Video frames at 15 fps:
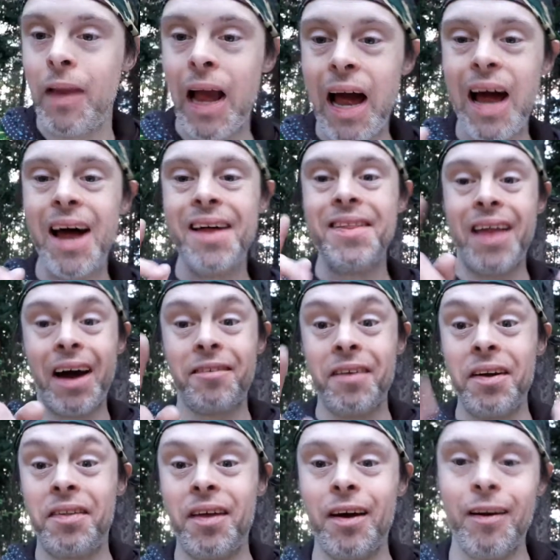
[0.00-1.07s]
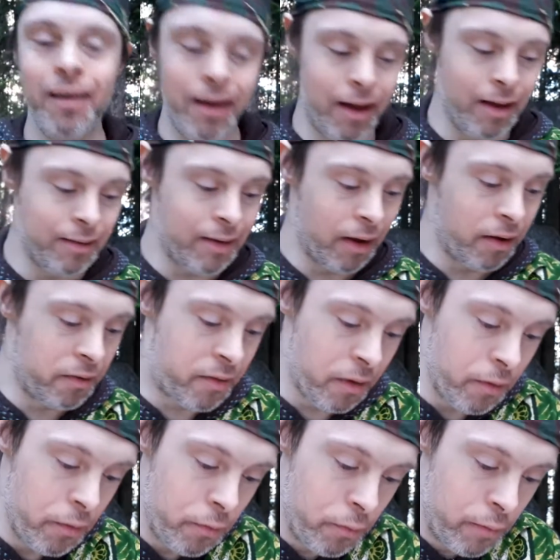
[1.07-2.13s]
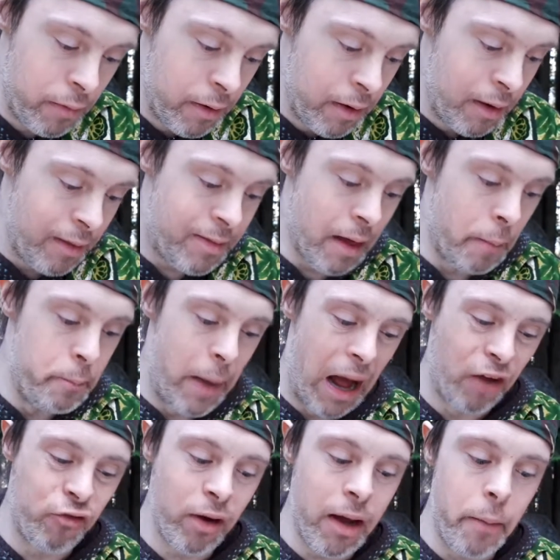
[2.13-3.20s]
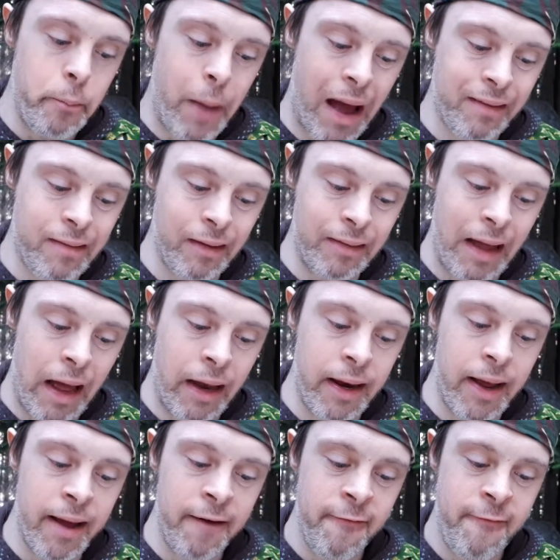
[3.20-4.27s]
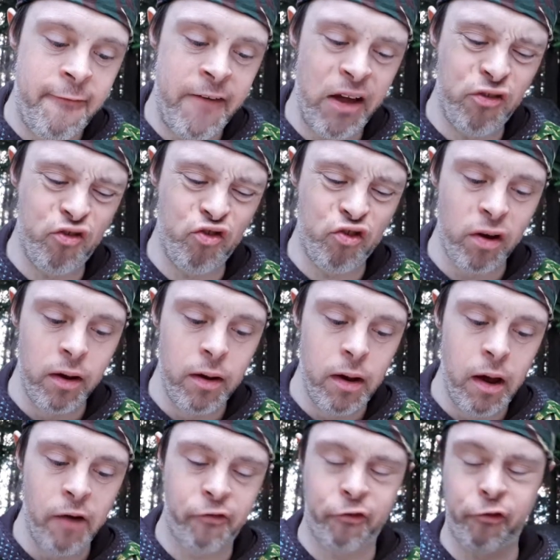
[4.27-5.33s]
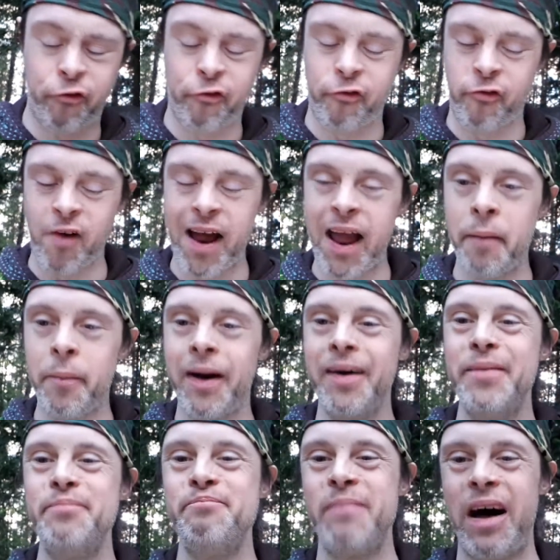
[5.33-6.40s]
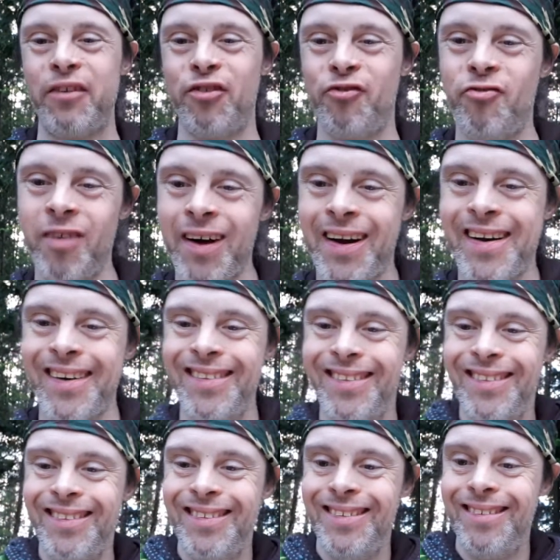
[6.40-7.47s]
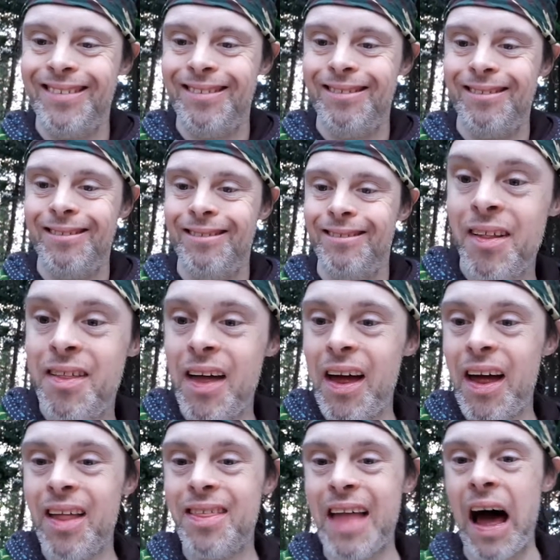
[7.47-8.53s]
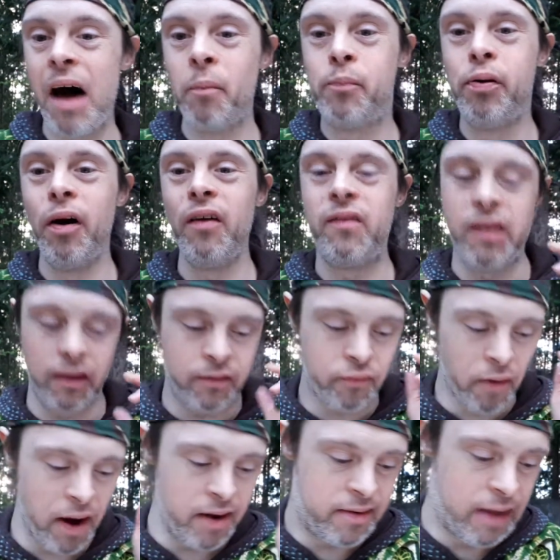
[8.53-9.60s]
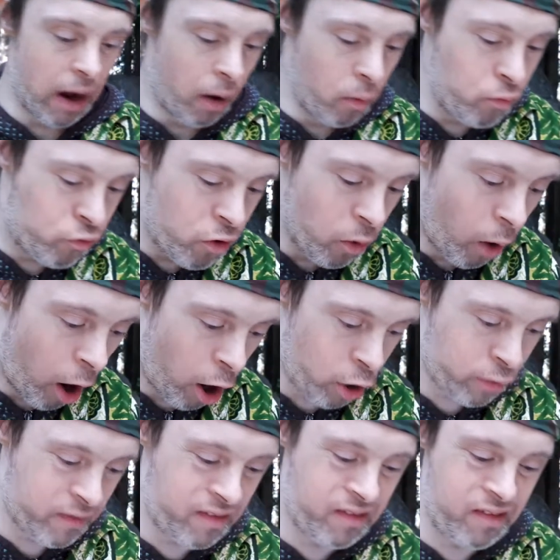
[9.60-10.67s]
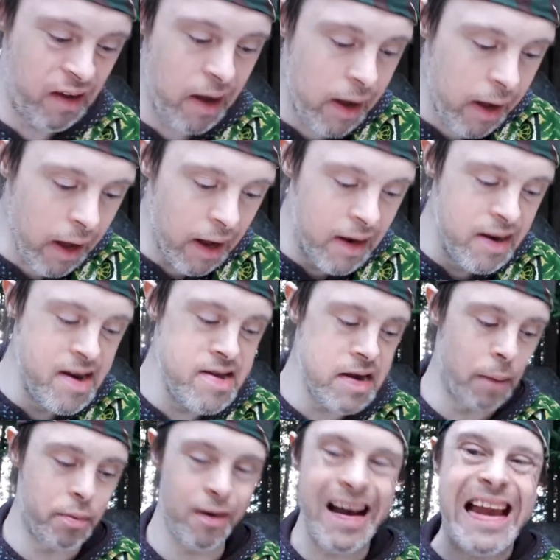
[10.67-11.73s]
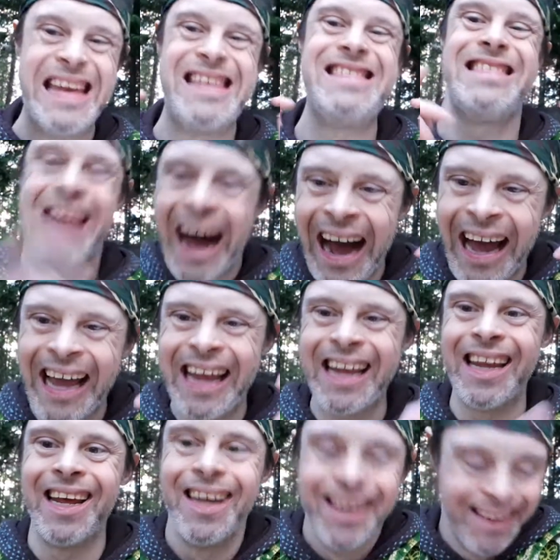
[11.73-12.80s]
And that right there is how you do the Magic Mazatlan Fish Frame Magic Trick. Then that puts us right down to our C number 9